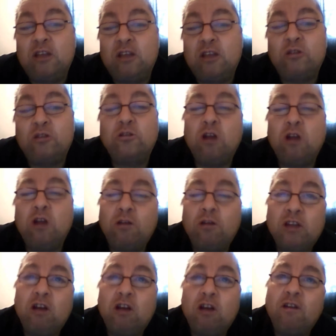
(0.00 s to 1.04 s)
This was not
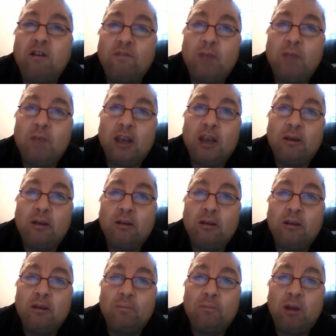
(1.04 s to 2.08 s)
only hard for me,
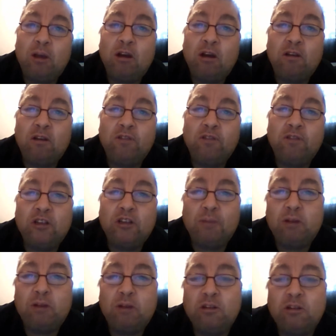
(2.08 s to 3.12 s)
but hard for
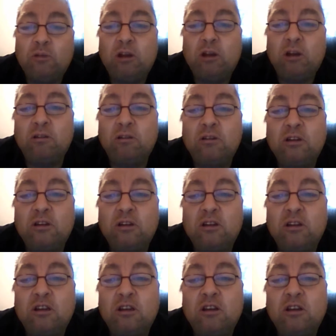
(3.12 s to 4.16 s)
Simone as well,
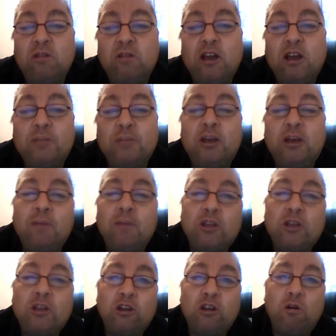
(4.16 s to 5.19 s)
who had to become
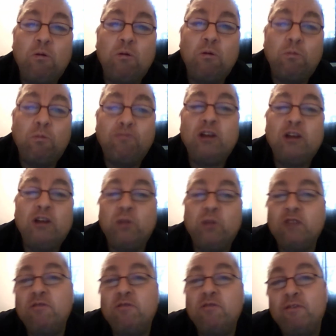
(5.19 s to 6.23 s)
the sole
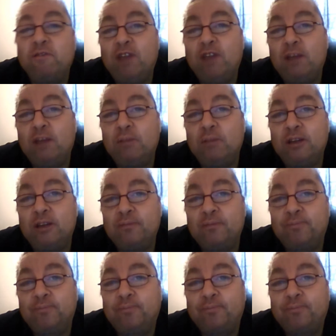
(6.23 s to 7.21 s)
breadwinner of the family.